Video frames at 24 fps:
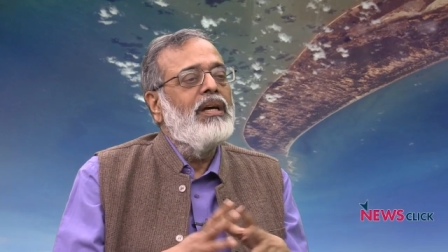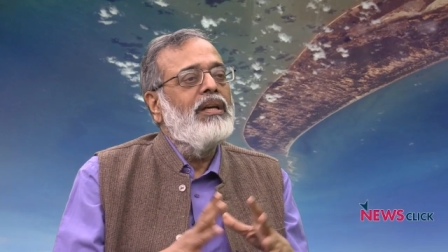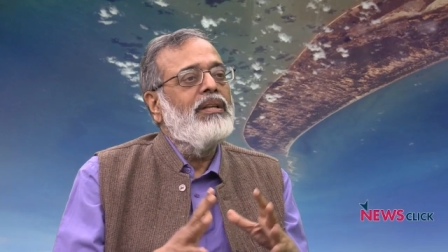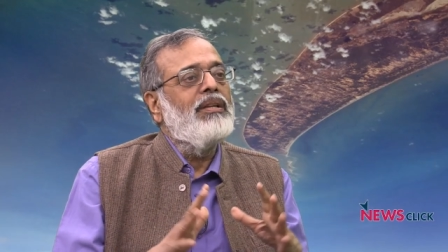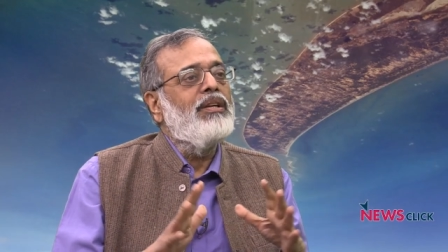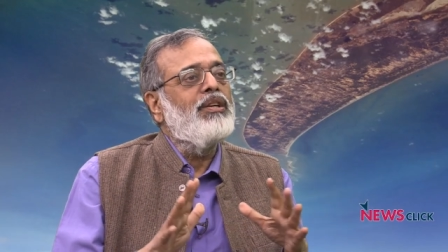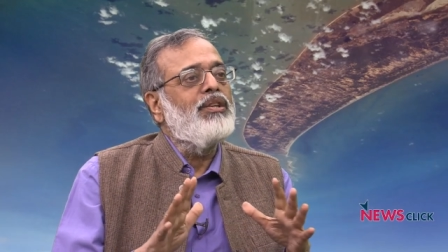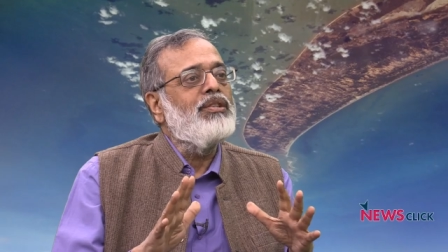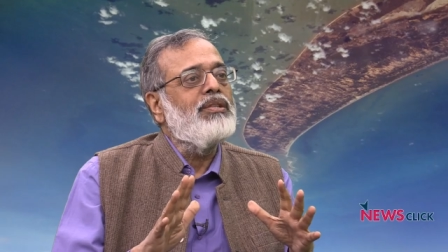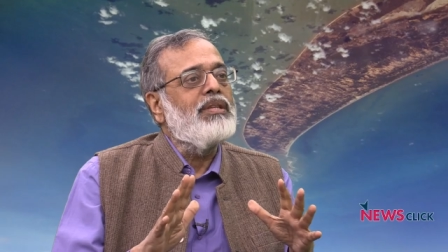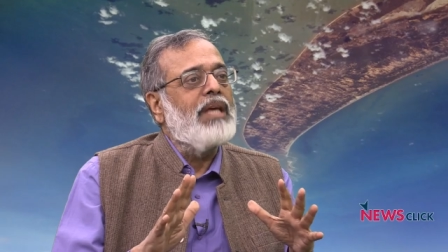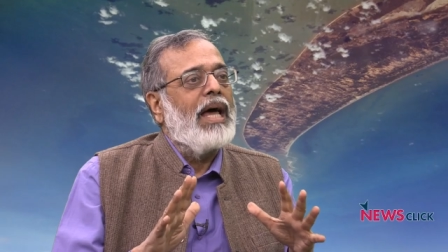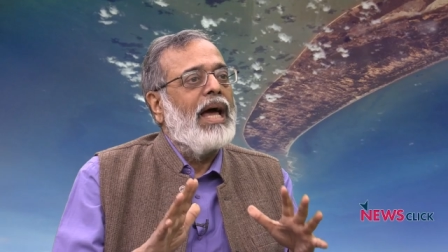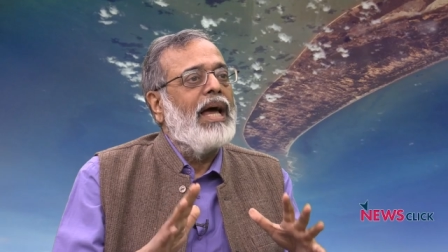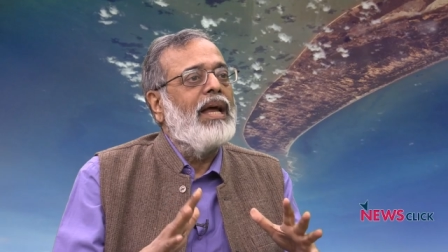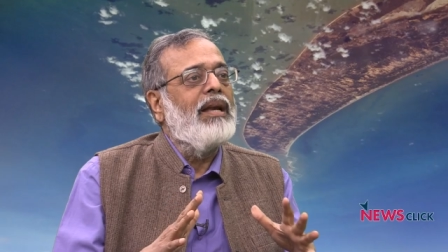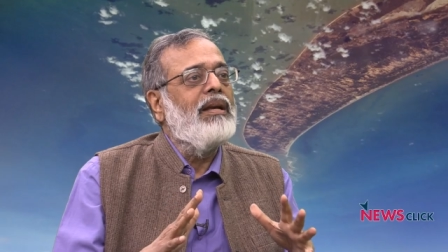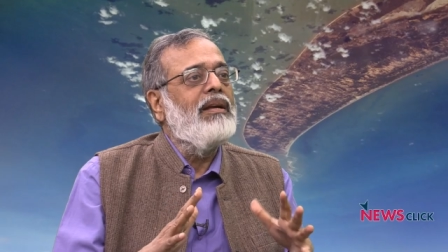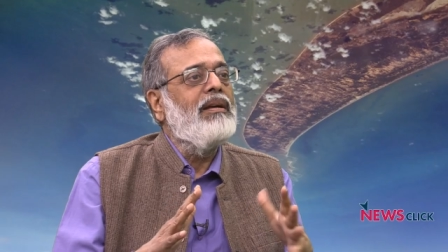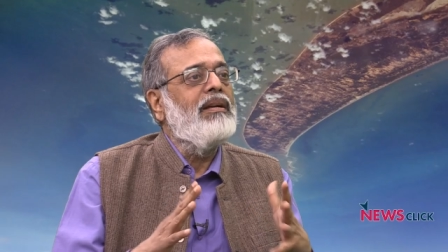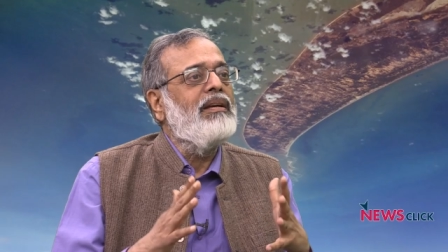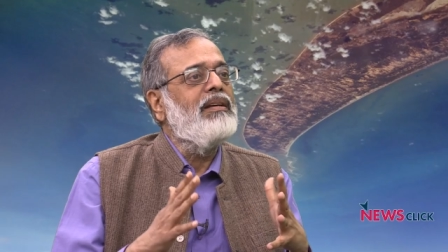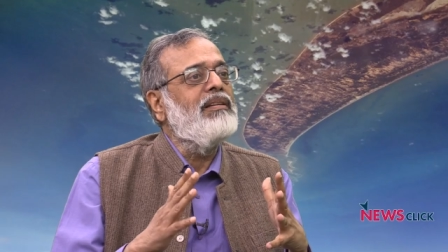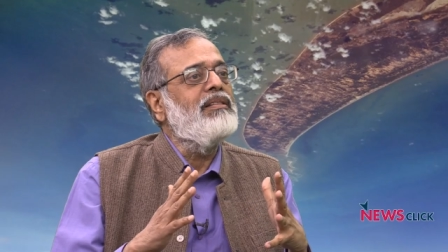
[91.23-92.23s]
The
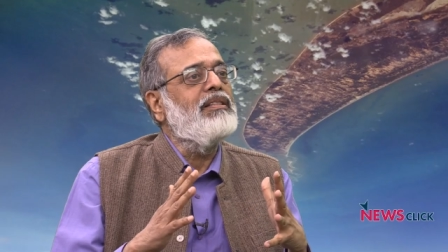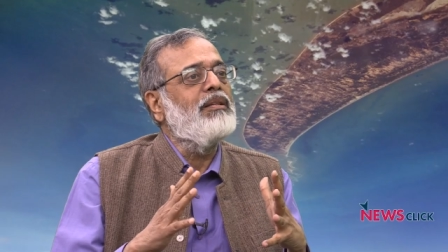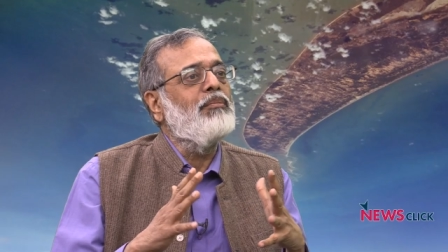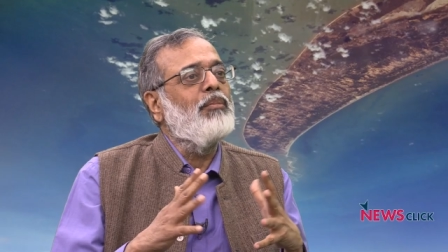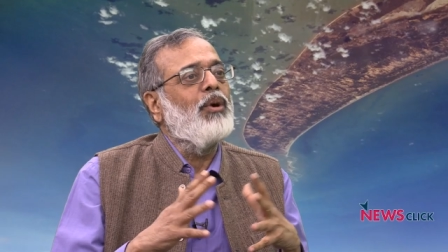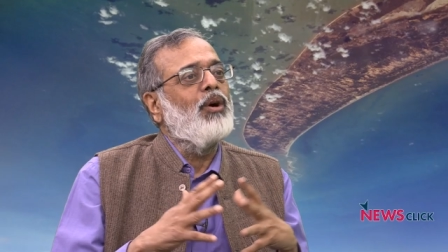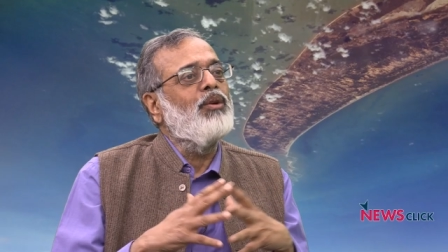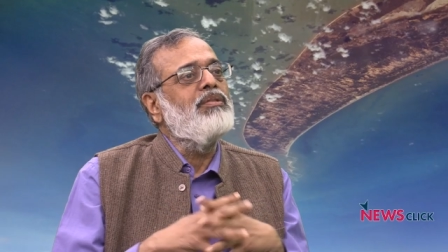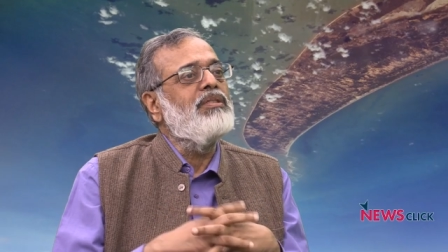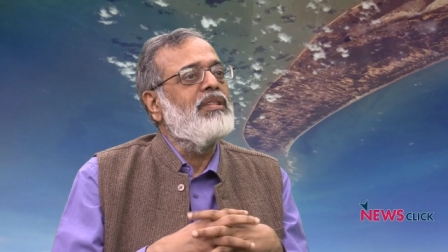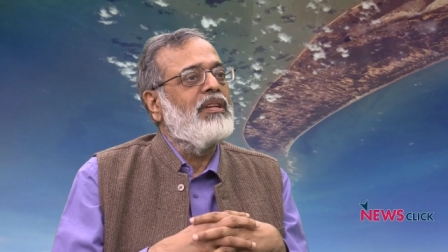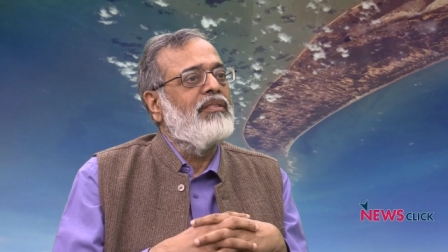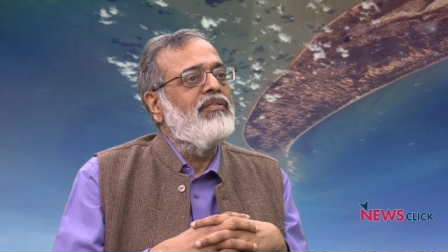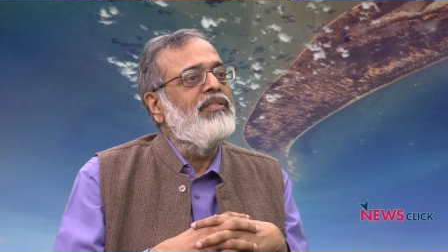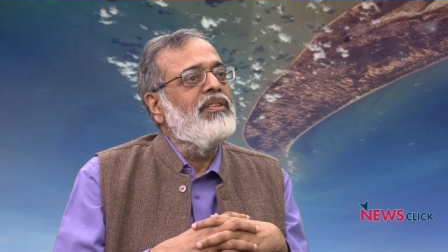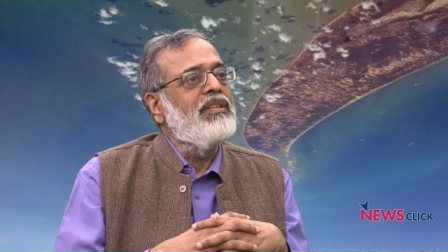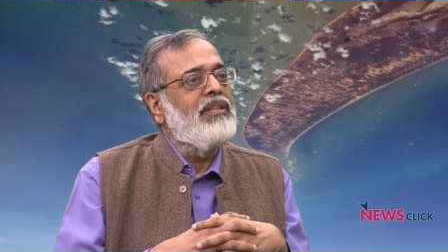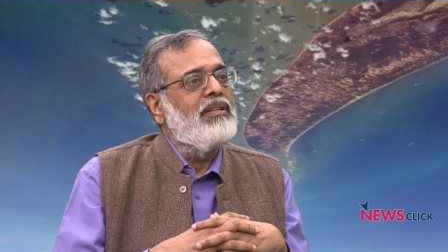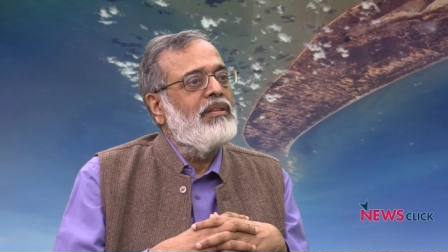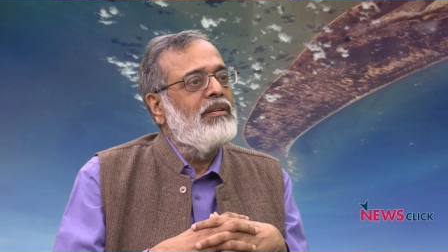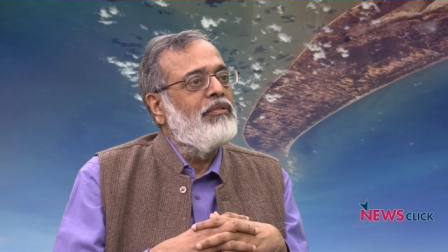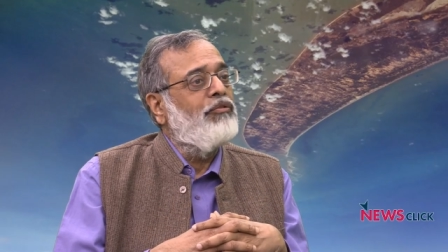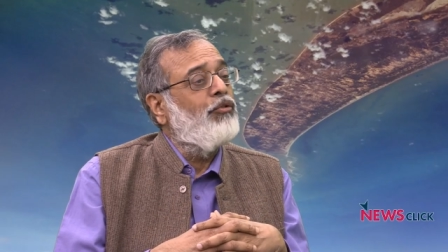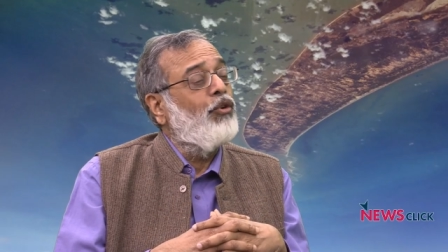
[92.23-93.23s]
sand is about
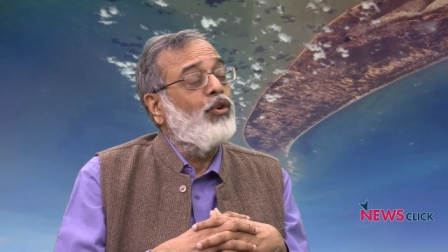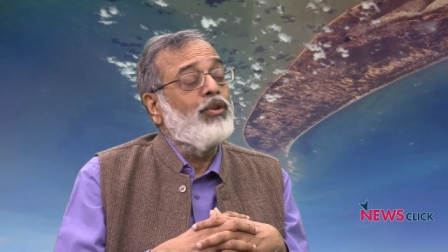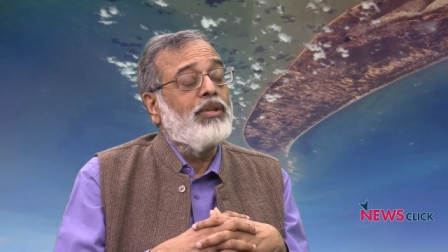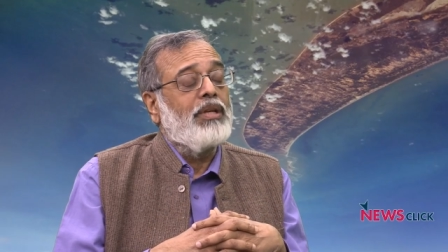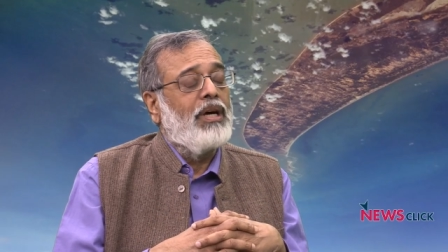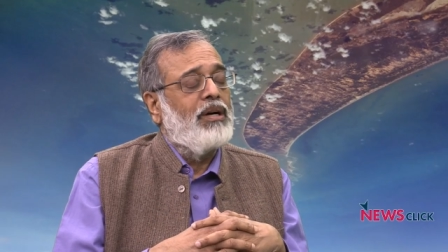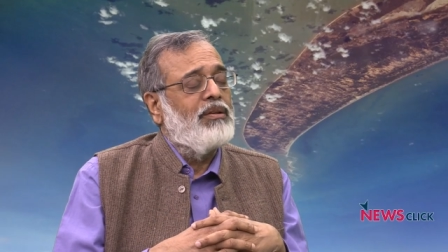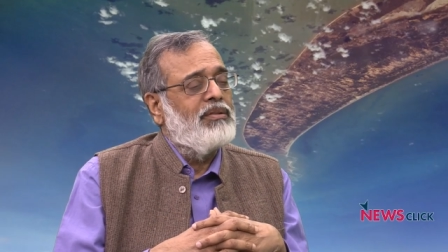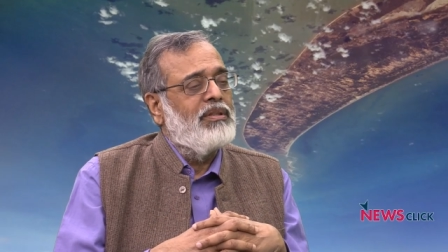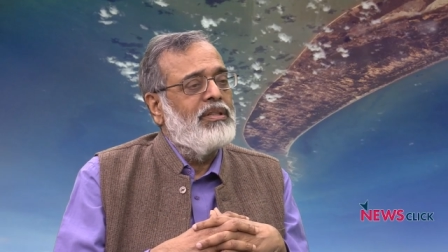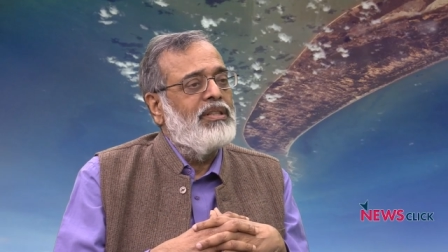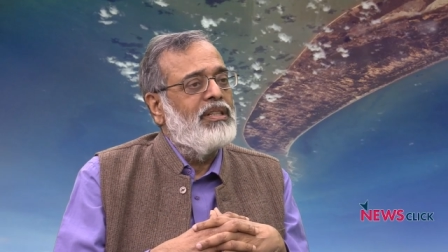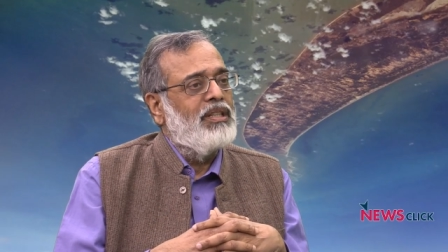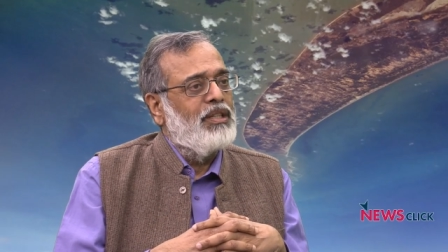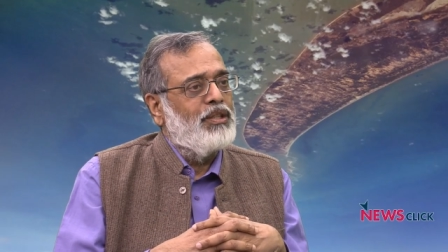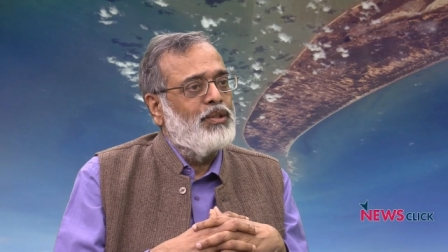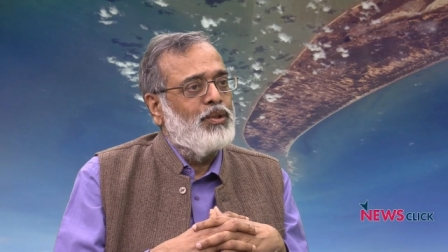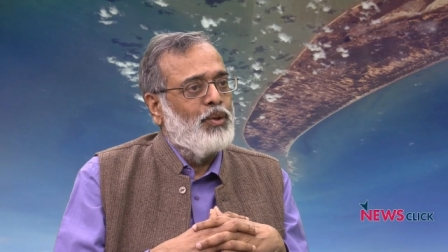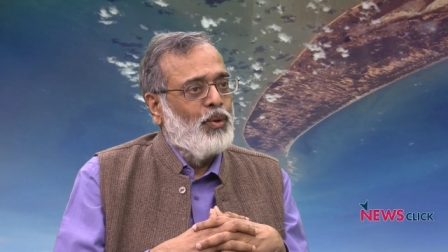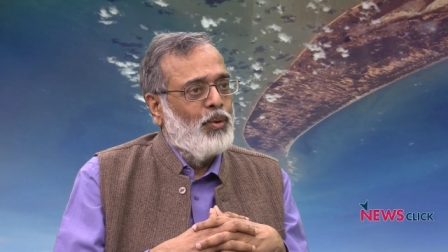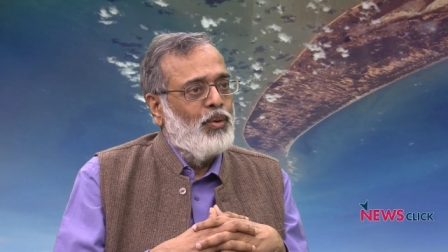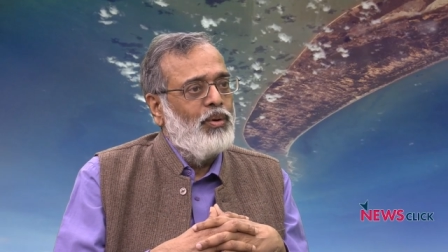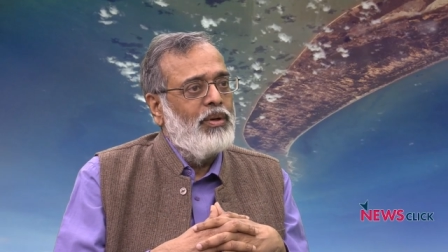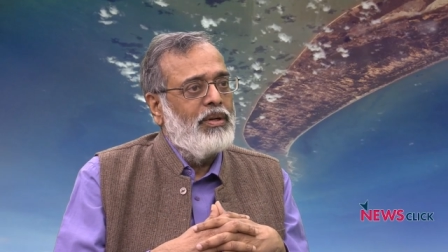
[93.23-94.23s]
4,000
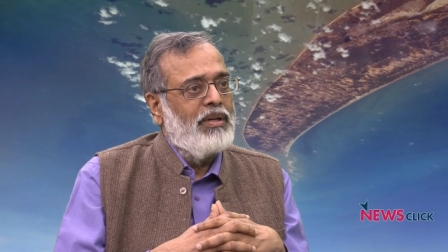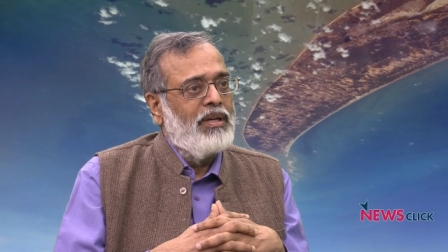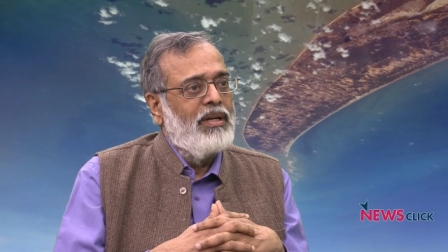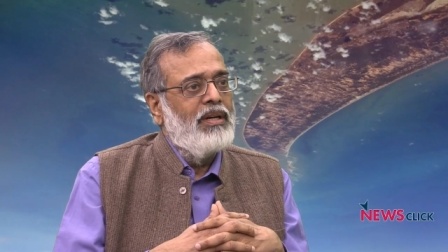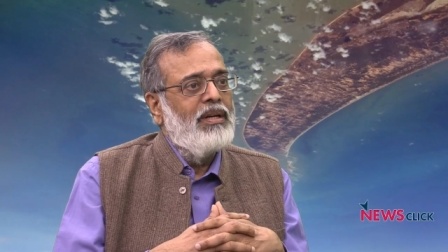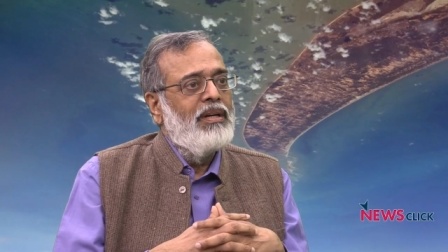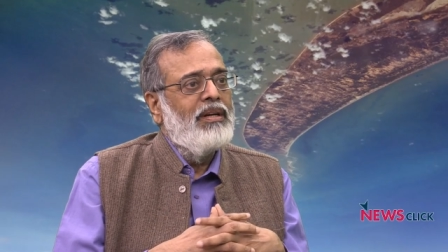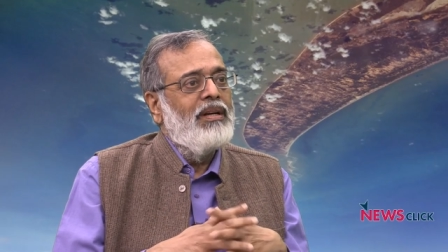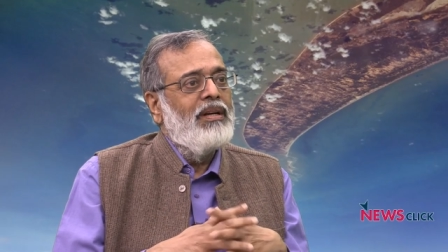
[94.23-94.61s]
years old